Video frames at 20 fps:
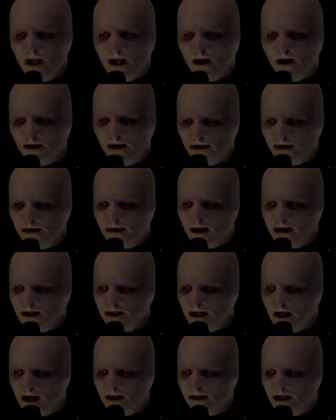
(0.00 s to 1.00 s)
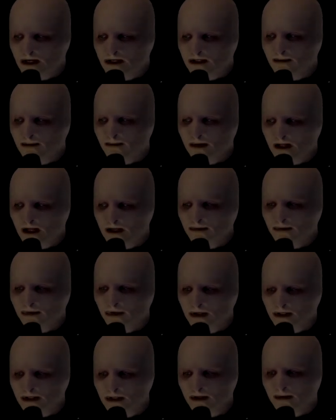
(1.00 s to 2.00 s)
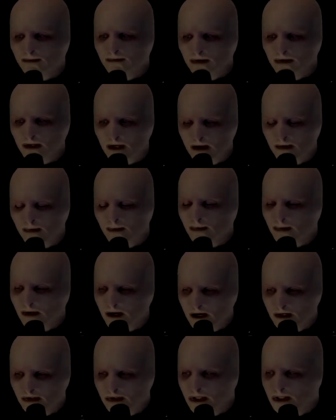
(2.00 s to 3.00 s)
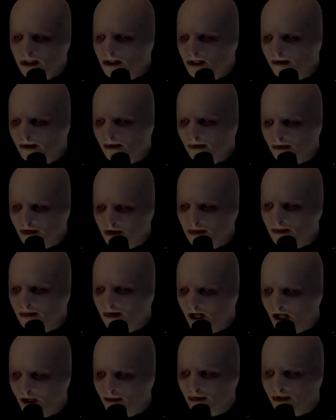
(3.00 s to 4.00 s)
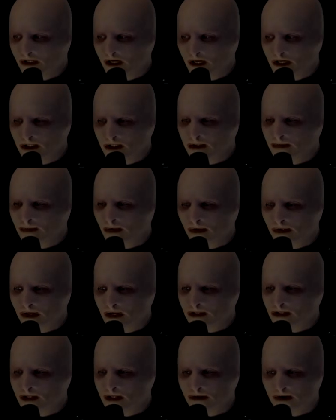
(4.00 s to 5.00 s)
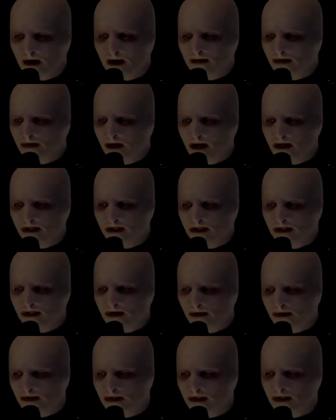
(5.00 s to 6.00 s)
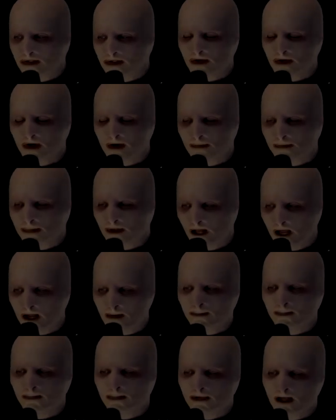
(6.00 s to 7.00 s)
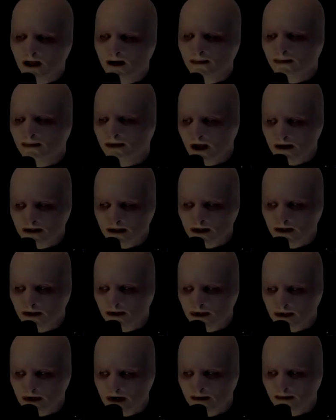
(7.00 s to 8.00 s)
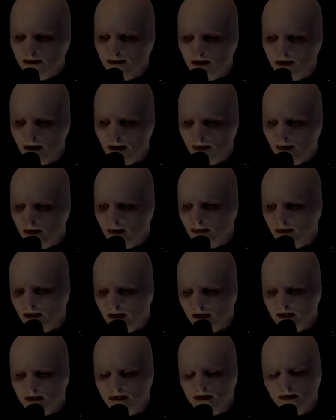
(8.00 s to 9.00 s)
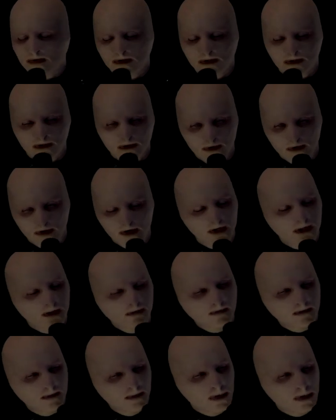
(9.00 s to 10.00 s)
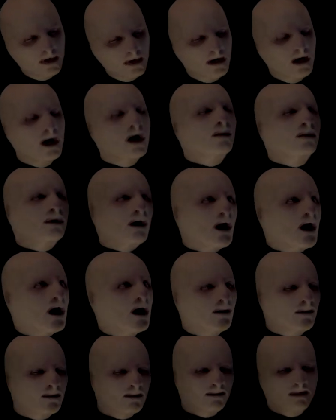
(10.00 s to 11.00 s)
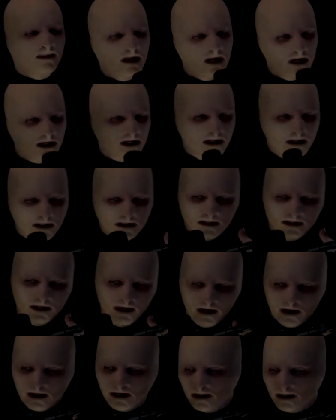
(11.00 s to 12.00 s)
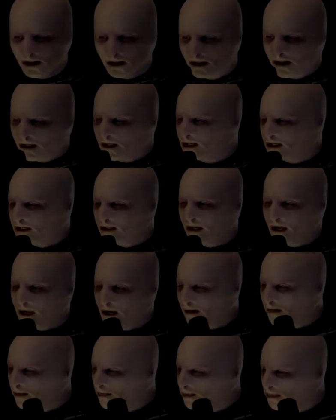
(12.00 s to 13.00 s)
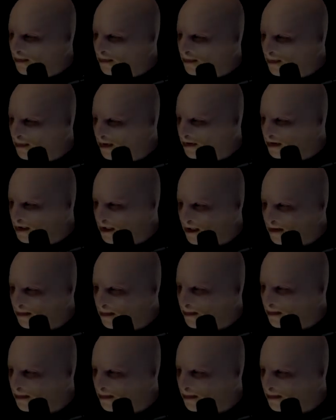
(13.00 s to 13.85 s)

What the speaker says: On 2009, Agent Blop went to Blop, address to interview Blop. When agents pulled onto the driveway, agents noticed the truck Blop, Blop, knocked on the door, but no one would answer the door. End of report. Blop, bitch, suck. Now, moving on.